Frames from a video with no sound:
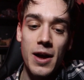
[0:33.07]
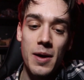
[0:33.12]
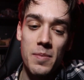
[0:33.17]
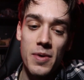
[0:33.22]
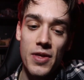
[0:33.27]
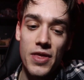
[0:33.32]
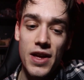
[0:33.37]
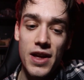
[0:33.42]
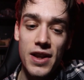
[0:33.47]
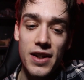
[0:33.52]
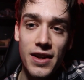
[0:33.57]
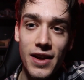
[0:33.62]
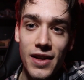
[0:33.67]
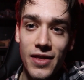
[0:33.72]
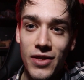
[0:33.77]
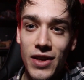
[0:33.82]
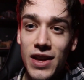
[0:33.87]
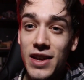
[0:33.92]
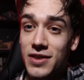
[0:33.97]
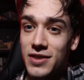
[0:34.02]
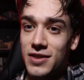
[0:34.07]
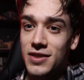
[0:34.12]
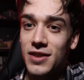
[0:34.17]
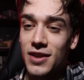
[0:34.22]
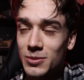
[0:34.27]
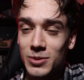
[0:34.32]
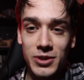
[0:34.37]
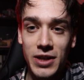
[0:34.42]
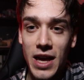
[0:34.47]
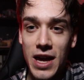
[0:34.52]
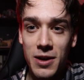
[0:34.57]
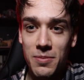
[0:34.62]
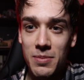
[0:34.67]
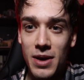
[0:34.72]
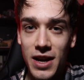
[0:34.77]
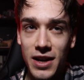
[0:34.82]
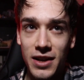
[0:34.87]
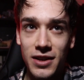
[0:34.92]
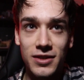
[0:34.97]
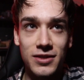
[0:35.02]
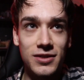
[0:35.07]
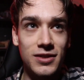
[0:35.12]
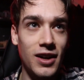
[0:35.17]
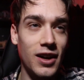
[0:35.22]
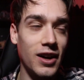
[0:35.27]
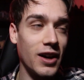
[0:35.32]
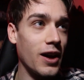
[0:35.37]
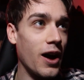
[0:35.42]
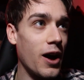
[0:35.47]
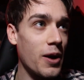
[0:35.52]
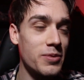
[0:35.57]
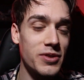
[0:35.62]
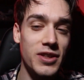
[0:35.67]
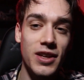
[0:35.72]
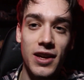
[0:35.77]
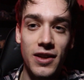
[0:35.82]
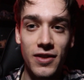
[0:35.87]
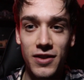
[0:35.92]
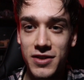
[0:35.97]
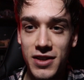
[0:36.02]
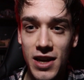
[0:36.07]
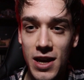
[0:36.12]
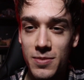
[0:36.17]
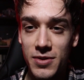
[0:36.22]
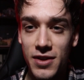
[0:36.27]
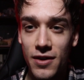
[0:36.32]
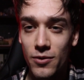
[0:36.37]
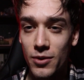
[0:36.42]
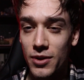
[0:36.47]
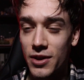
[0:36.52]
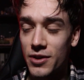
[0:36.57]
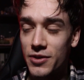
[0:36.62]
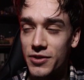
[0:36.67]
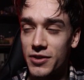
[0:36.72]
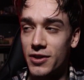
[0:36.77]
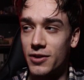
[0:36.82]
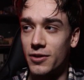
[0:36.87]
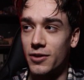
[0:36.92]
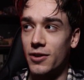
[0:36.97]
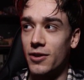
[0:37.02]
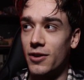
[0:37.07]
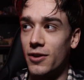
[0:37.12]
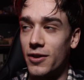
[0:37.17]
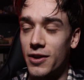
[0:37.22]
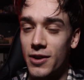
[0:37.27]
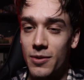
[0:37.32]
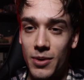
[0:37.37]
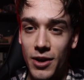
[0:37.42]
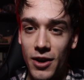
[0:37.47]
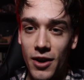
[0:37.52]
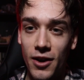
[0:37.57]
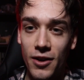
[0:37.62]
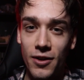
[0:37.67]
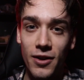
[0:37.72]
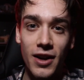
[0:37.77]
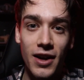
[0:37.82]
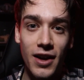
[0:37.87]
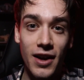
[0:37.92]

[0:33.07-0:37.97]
But then this was getting made, and I was thinking the same as everyone else. Oh god, here we go.